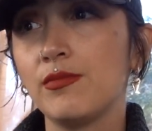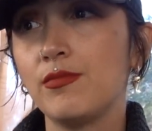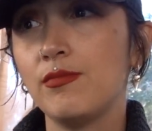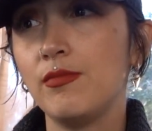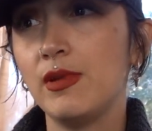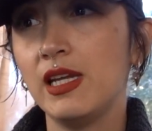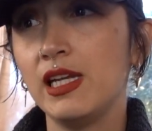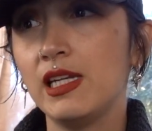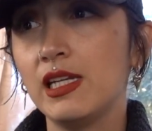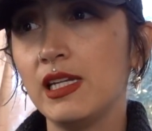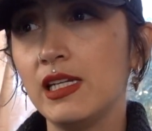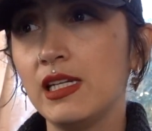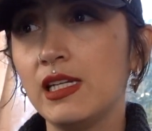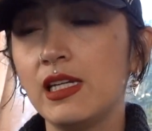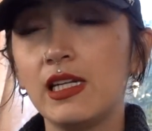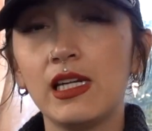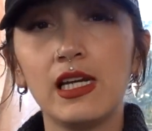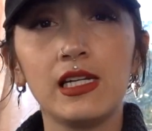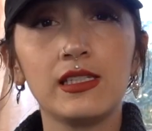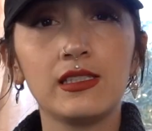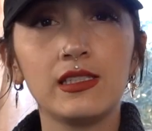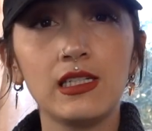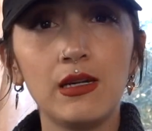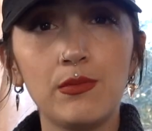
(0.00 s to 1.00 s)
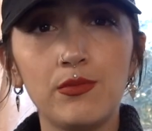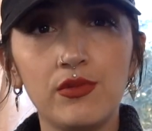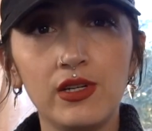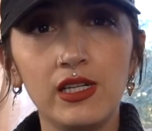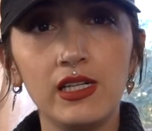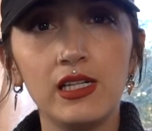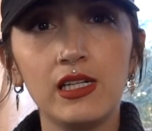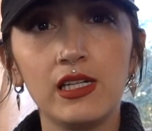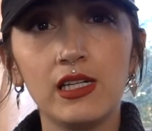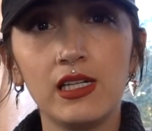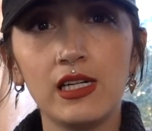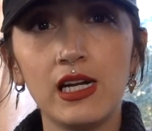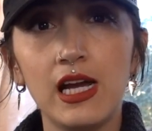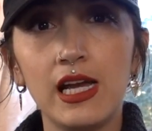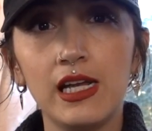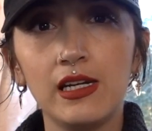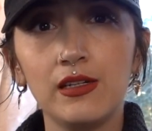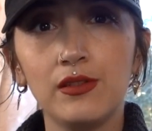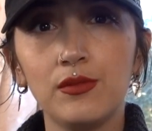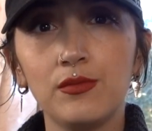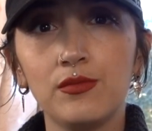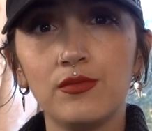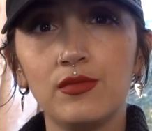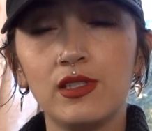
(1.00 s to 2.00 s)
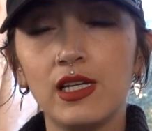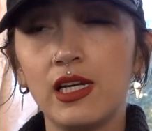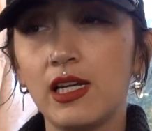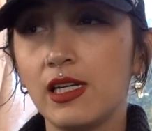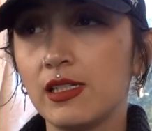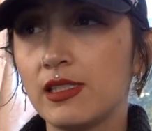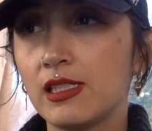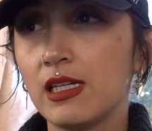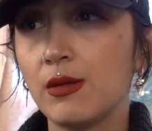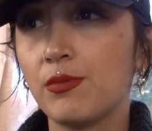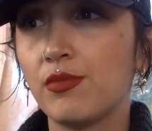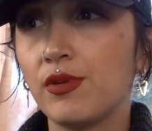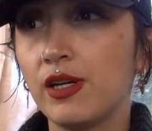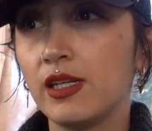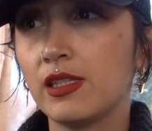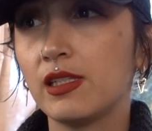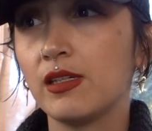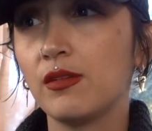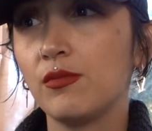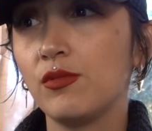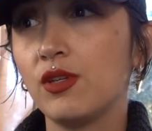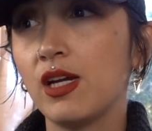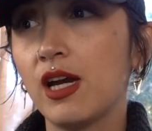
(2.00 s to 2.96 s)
made it and I separated an item, that I separate them.